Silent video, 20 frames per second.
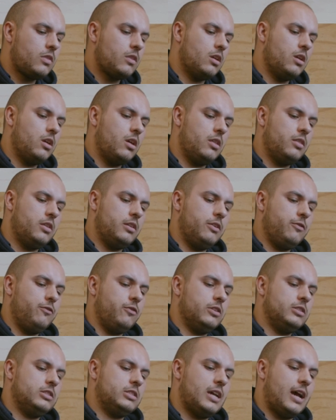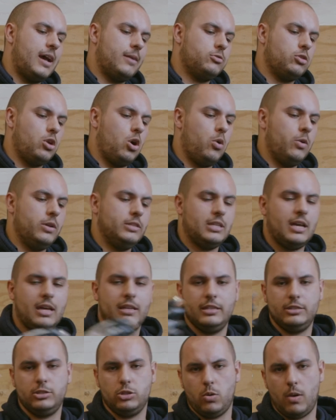the different types, always
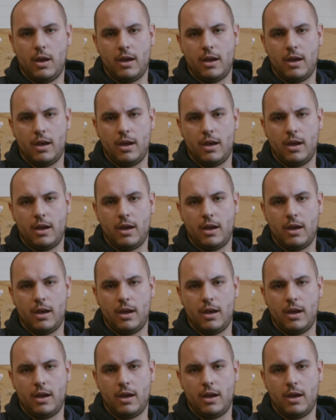handy to